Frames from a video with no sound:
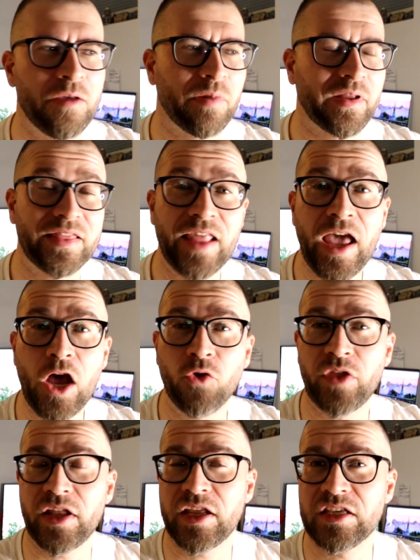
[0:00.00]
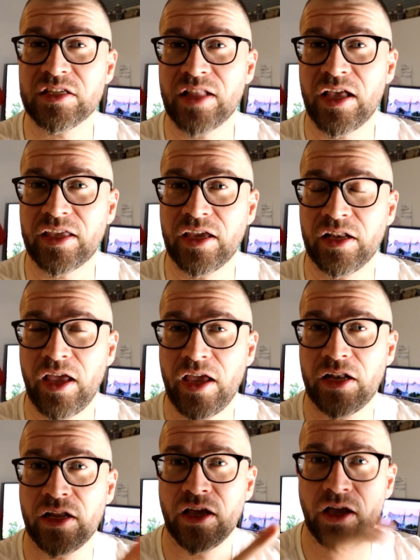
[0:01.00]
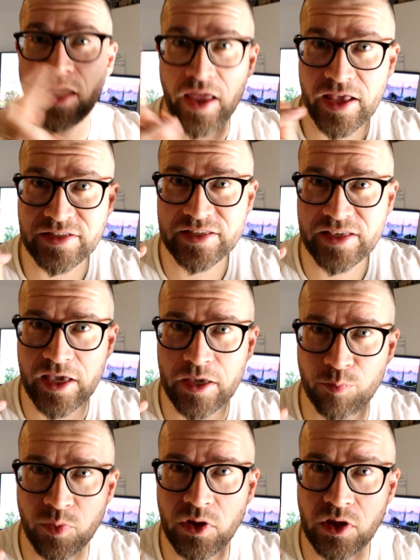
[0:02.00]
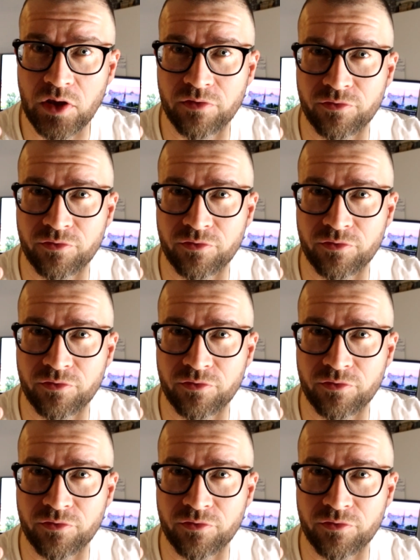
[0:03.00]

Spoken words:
But now that he's like an escapee